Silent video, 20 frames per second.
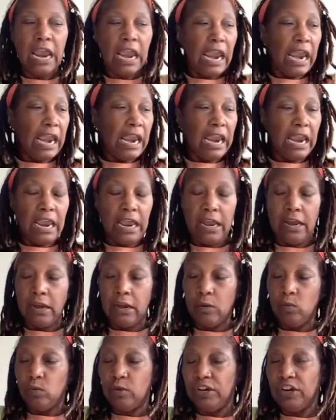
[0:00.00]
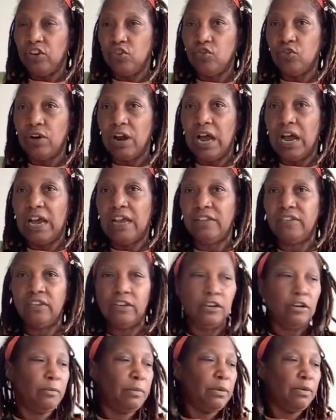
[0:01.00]
And when it dries,
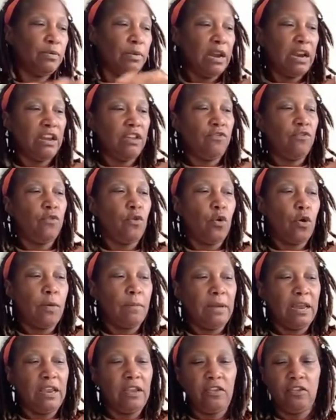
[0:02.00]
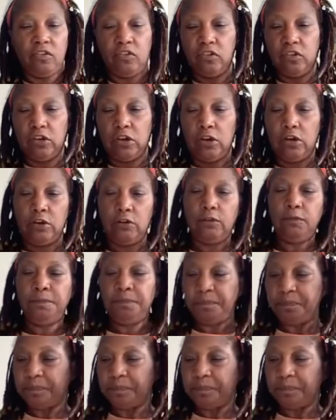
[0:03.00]
it'll be ready for me. So